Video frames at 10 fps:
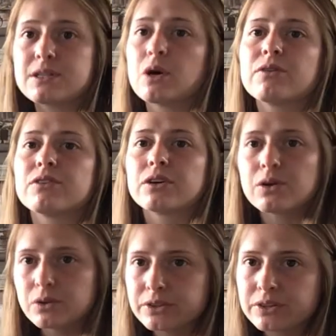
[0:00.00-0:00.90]
So if they're
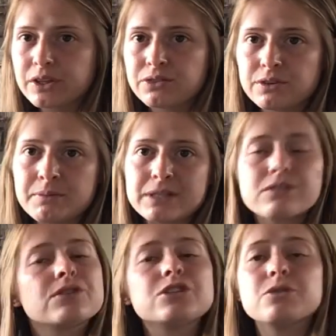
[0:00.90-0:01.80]
older than 3 months old,